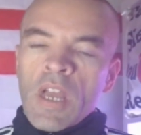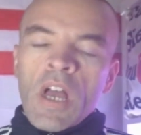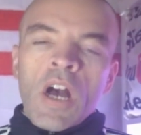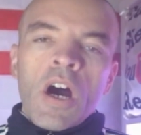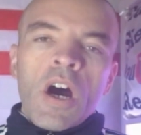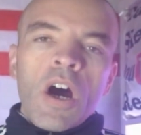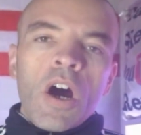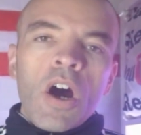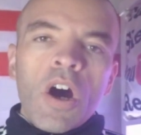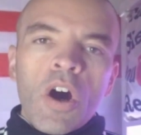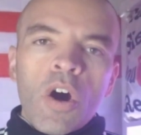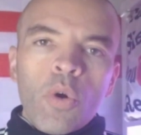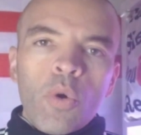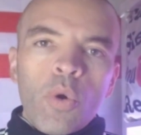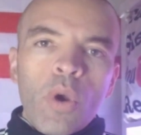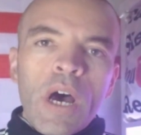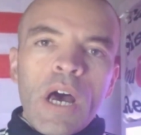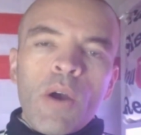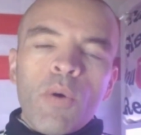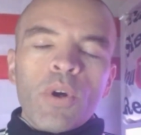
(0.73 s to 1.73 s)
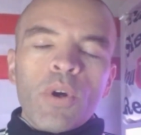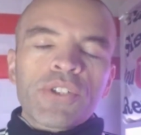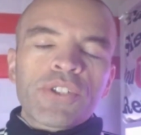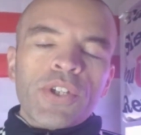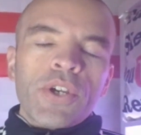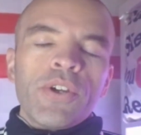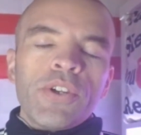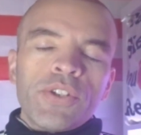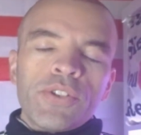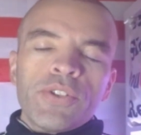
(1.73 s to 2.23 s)
All right, what's
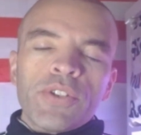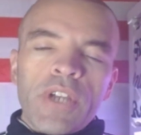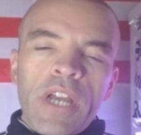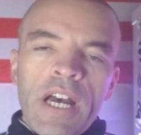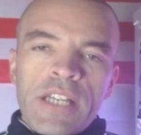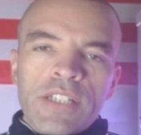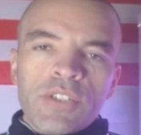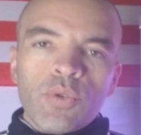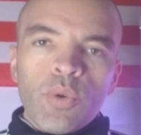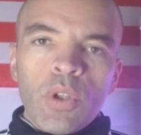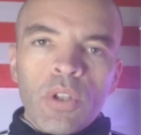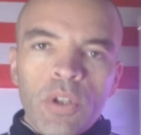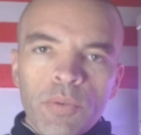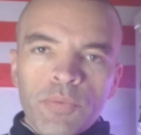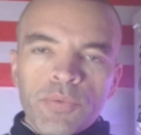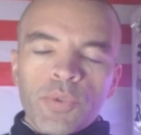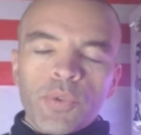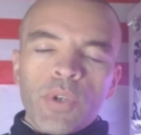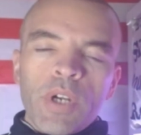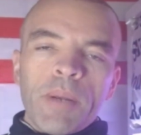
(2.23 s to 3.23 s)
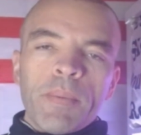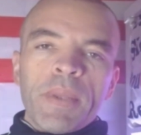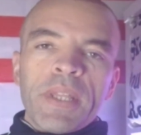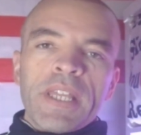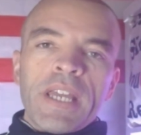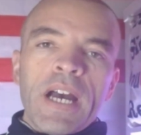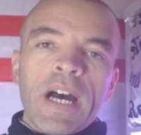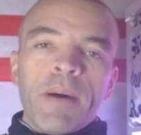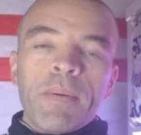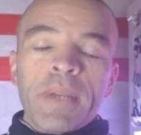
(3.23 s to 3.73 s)
going on, you guys? Welcome to Real Madrid
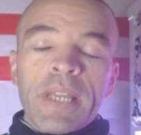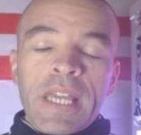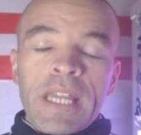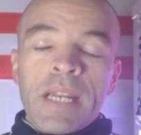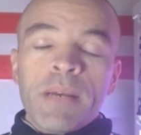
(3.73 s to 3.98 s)
Hub again.